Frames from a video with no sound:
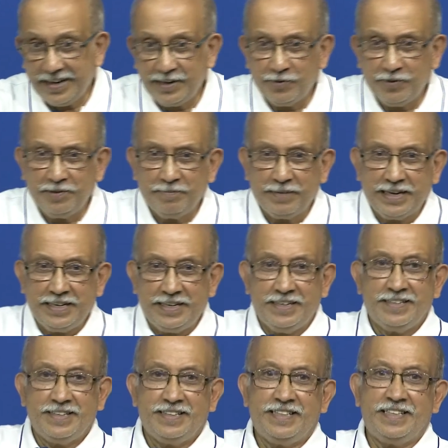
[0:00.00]
I do not mind
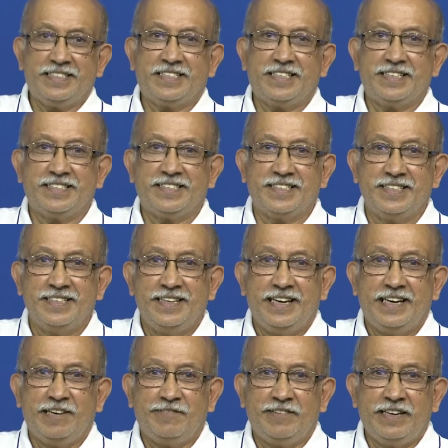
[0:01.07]
these things.
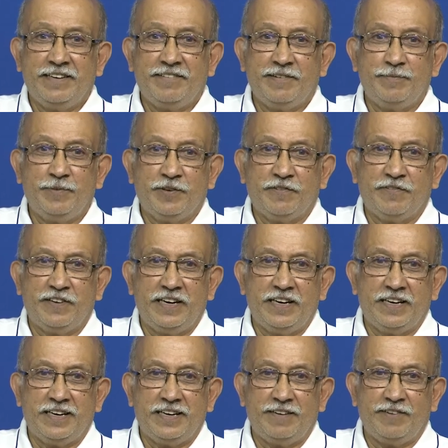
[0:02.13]
Now, I have a
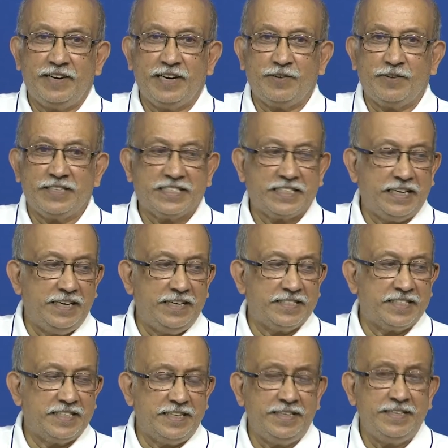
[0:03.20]
beautiful uh, what I call
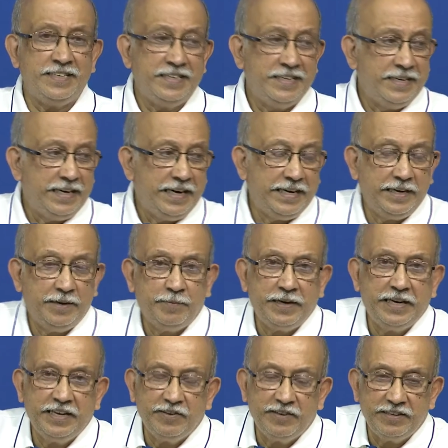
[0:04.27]
stylus here and
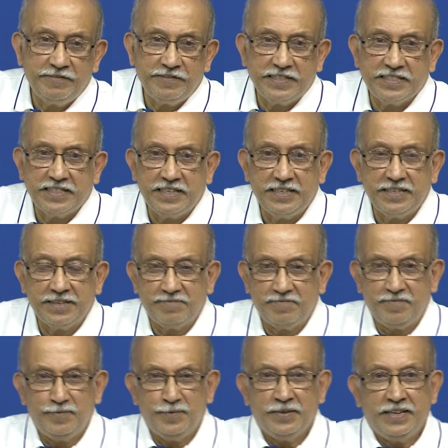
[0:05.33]
depending on if it is a
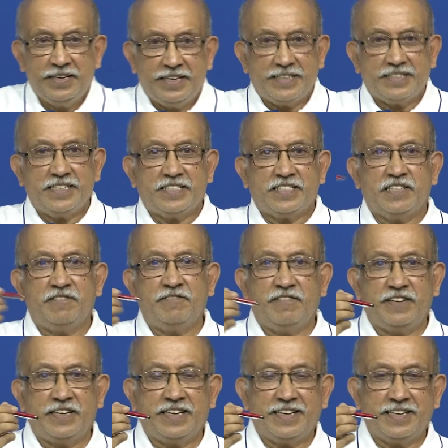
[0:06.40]
resistive
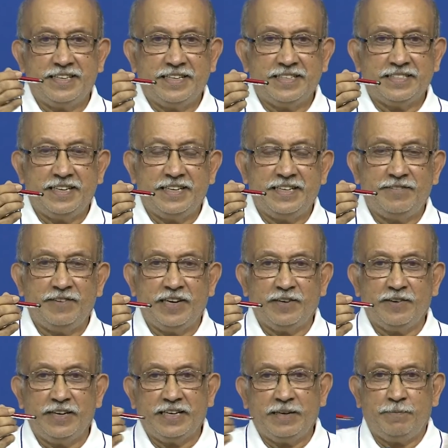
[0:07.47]
or it is a what I
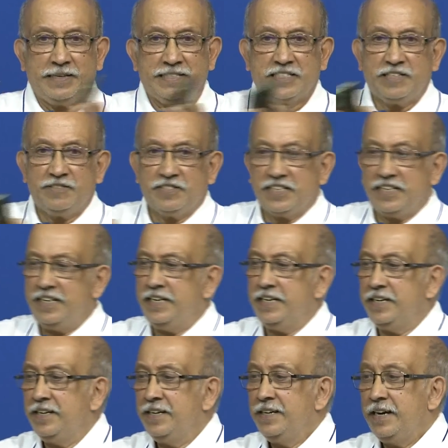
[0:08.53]
call capacitive
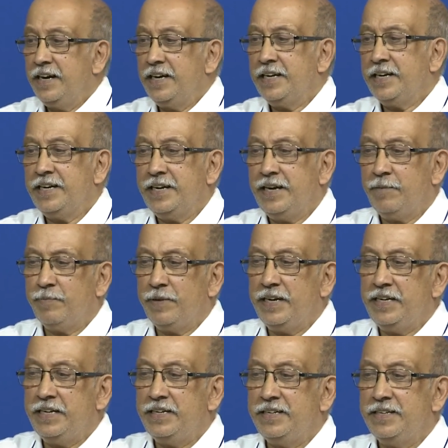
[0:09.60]
screen, I can
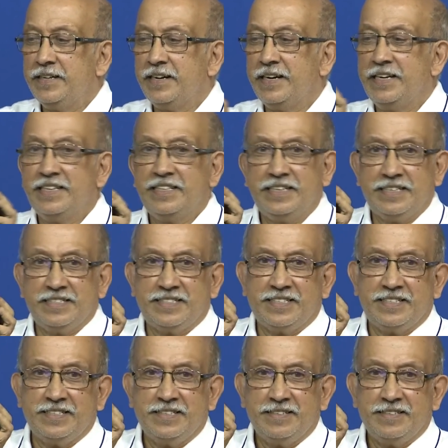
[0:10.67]
happily write things.